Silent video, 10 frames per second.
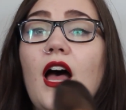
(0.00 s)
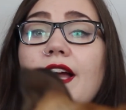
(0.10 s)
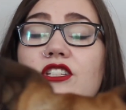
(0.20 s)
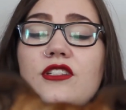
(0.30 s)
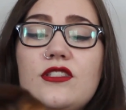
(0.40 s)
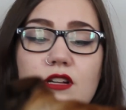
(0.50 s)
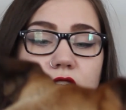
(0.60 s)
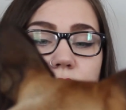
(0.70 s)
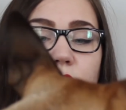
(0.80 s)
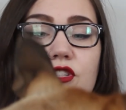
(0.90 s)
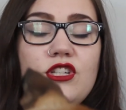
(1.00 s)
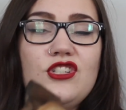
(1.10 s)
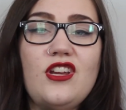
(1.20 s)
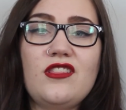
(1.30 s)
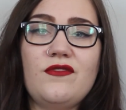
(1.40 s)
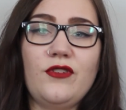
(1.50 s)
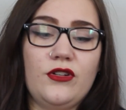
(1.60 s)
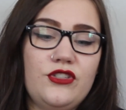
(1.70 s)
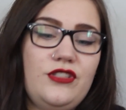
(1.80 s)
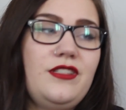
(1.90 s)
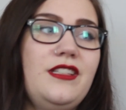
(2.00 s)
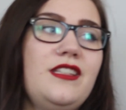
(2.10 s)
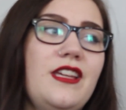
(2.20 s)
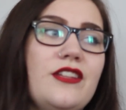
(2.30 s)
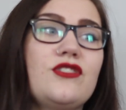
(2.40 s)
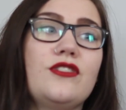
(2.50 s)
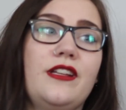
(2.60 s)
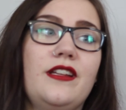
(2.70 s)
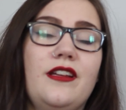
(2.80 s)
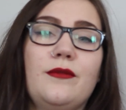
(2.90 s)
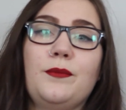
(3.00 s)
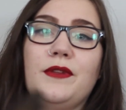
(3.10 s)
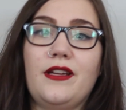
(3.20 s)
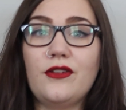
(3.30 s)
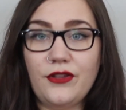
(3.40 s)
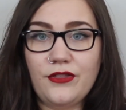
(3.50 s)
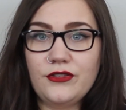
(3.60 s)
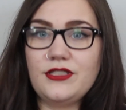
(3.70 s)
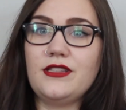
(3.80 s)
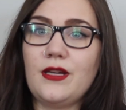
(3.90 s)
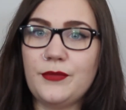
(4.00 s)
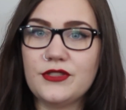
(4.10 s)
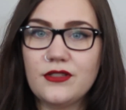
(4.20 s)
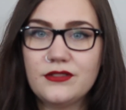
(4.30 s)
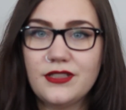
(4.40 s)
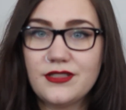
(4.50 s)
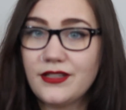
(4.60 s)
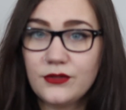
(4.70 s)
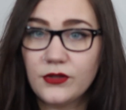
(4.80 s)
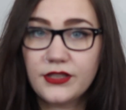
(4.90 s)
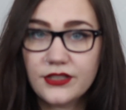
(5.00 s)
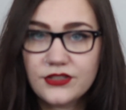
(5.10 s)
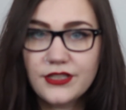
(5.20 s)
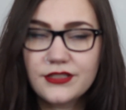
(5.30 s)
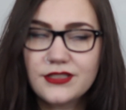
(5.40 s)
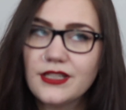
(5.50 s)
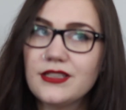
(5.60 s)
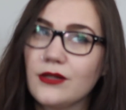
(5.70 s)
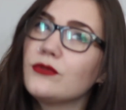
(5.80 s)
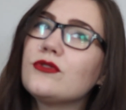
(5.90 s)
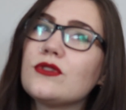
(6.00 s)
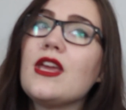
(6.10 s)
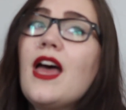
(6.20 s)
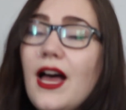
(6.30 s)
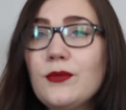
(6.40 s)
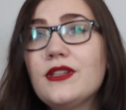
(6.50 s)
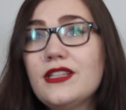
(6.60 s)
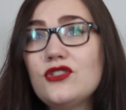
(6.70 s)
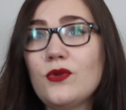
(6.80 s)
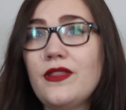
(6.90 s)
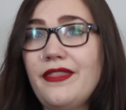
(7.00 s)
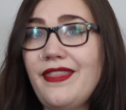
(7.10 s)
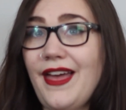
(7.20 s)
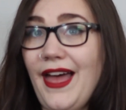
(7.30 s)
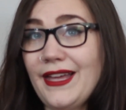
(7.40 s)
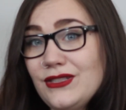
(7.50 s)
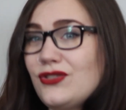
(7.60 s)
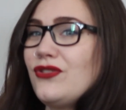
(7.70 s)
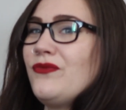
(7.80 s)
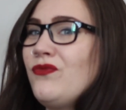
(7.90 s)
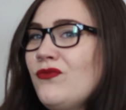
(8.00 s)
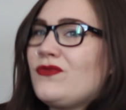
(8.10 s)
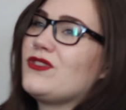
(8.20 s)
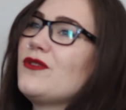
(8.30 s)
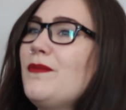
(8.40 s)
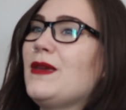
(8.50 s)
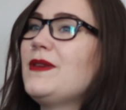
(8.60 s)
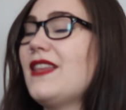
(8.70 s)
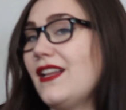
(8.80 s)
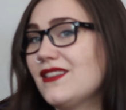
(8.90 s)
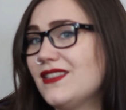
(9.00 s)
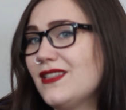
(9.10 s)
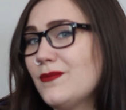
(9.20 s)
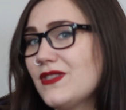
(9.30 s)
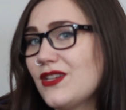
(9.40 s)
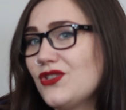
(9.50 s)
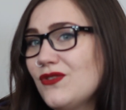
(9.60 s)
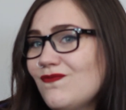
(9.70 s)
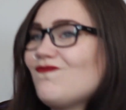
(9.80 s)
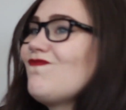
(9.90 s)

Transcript: I just started watching Jane the Virgin like yesterday, and I was like on the 13th episode because I didn't work yesterday or today. And I really enjoyed that. So maybe that's the obsession.